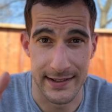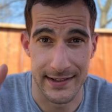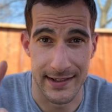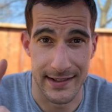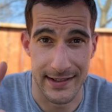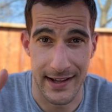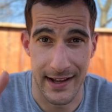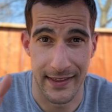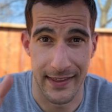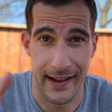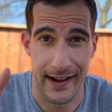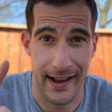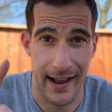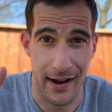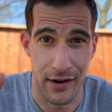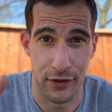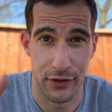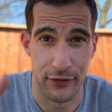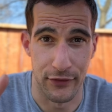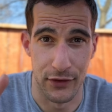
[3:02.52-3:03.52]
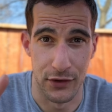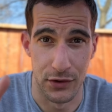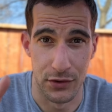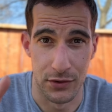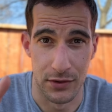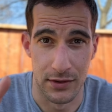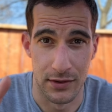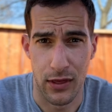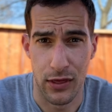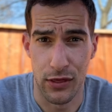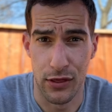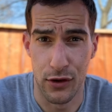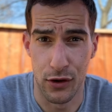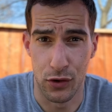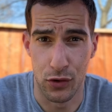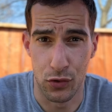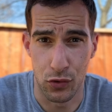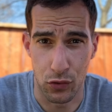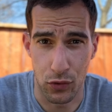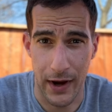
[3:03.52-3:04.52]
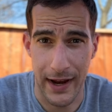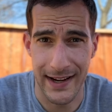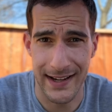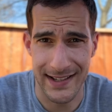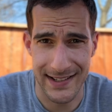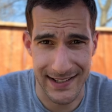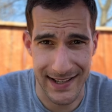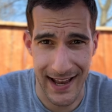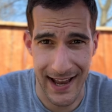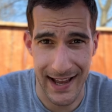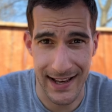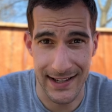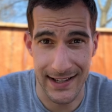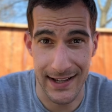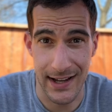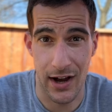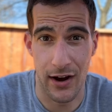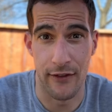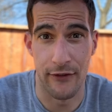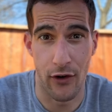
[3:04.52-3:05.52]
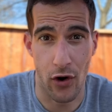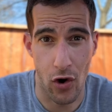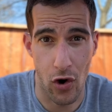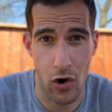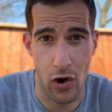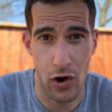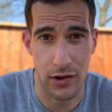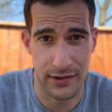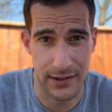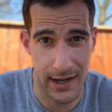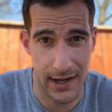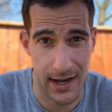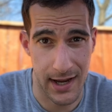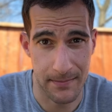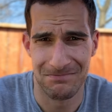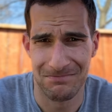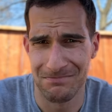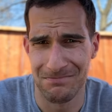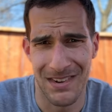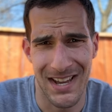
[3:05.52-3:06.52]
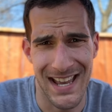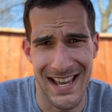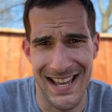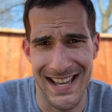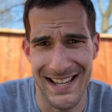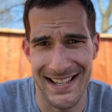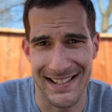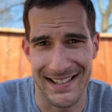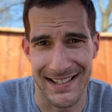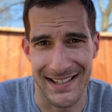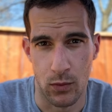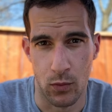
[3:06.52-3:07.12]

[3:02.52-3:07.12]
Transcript: to sound like a health food. The greatest candy of all time easy.